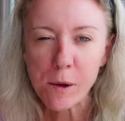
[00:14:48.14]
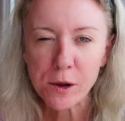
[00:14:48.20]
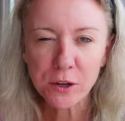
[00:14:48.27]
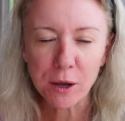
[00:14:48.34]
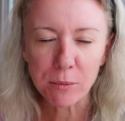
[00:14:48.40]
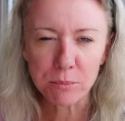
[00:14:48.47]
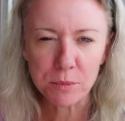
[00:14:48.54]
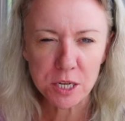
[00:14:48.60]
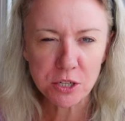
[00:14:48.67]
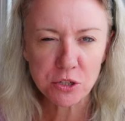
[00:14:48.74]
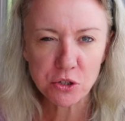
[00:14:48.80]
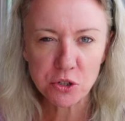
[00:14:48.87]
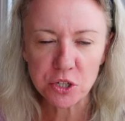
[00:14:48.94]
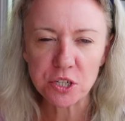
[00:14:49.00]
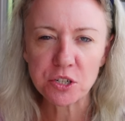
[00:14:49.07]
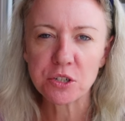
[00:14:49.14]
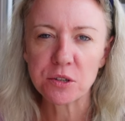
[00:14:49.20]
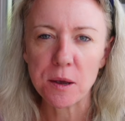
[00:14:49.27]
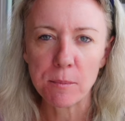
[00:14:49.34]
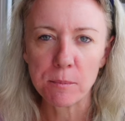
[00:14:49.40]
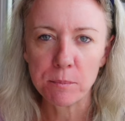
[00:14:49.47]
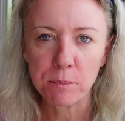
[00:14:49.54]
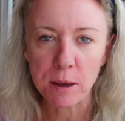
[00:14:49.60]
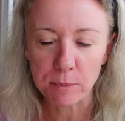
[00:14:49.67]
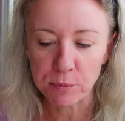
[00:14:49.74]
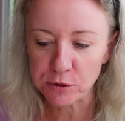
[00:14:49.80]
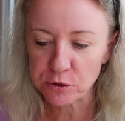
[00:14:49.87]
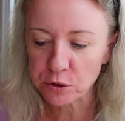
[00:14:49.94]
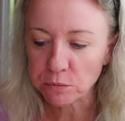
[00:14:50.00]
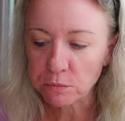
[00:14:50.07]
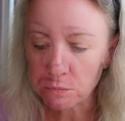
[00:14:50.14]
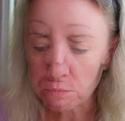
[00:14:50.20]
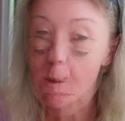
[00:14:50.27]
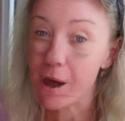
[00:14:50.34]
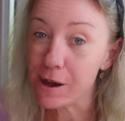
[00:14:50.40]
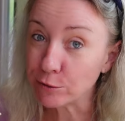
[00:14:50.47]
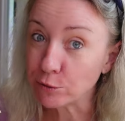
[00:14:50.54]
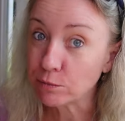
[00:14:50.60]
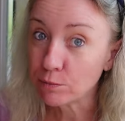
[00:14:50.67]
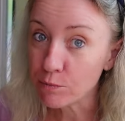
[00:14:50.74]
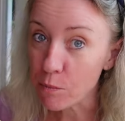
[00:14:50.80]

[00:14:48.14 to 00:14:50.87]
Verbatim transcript: You have meat, cheese, and peppers. That's,